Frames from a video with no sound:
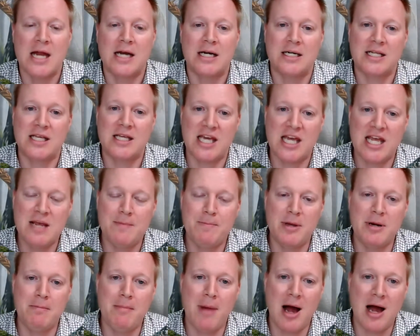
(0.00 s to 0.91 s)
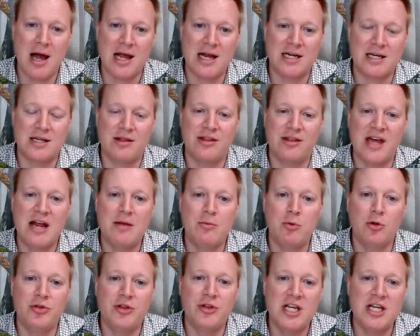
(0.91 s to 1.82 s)
Keep in mind, they will
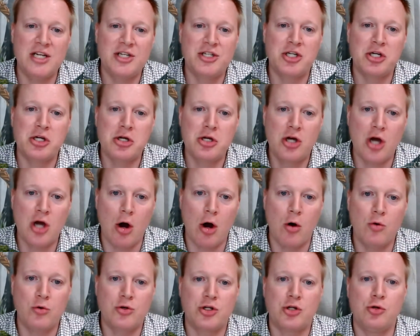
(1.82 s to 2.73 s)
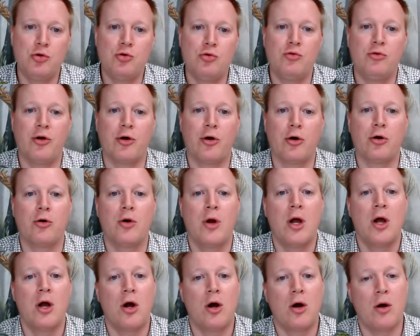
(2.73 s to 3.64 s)
need to go to their
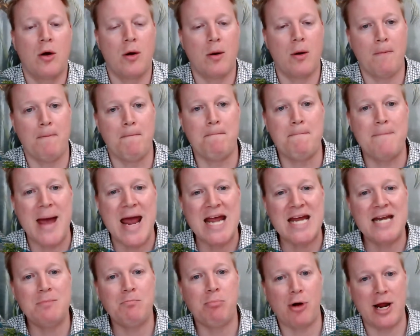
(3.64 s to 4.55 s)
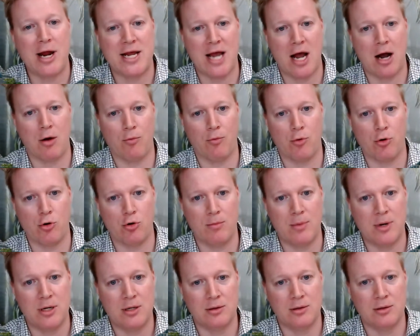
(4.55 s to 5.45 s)
main breakout
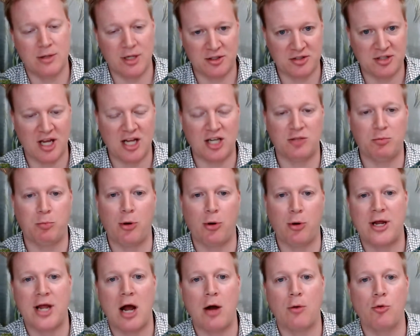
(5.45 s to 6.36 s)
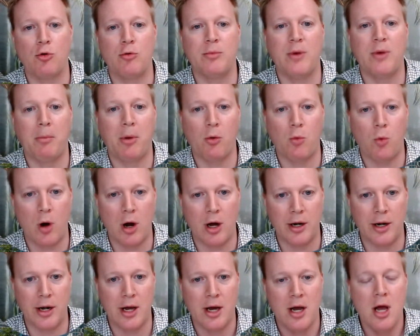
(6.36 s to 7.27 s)
room, let's say it's breakout room number
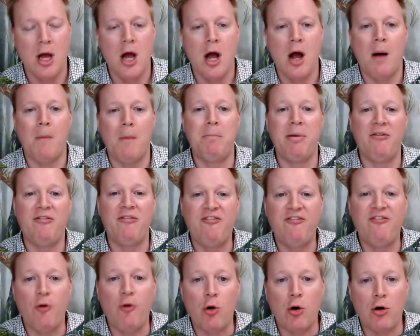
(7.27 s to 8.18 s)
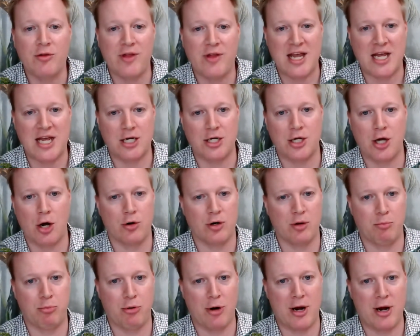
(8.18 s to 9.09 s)
1, before they can go to
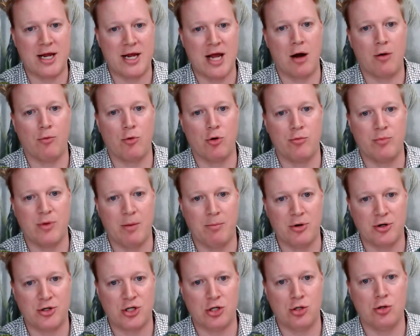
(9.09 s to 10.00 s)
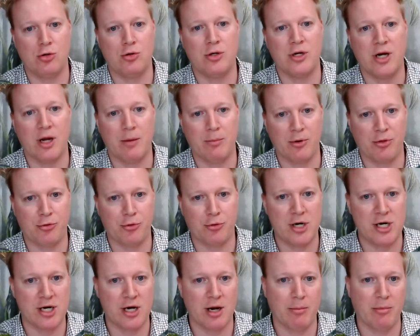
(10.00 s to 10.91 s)
breakout room number 2 to number 3 to
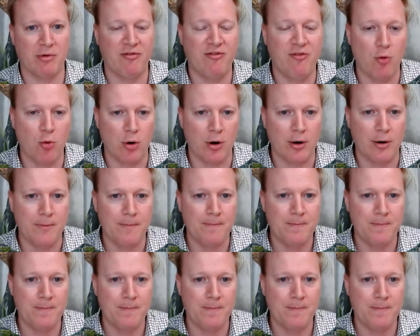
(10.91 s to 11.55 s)
number 4.